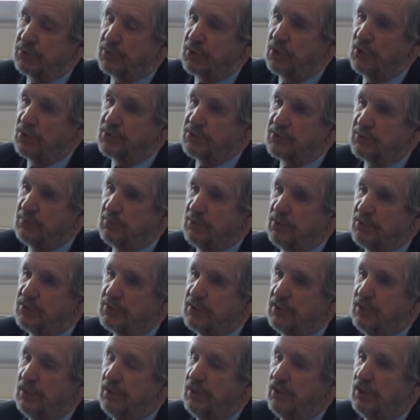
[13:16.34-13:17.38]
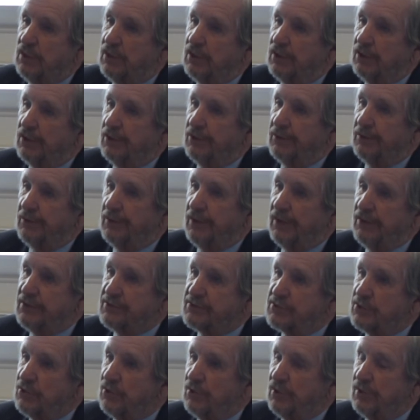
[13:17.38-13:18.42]
customers, and
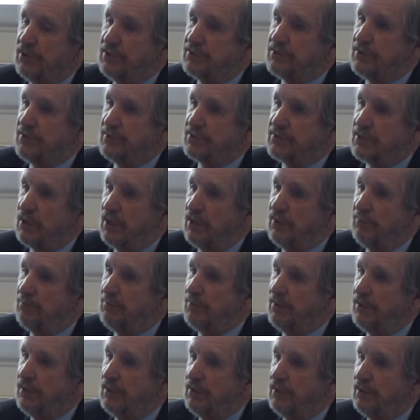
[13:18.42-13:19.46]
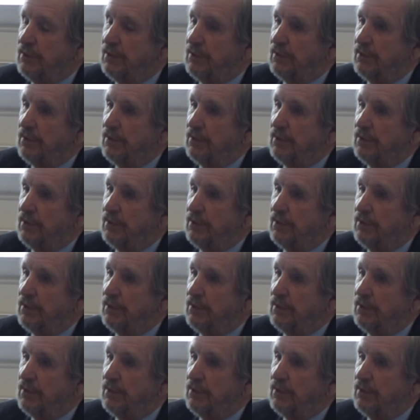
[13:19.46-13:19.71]
certainly since I've been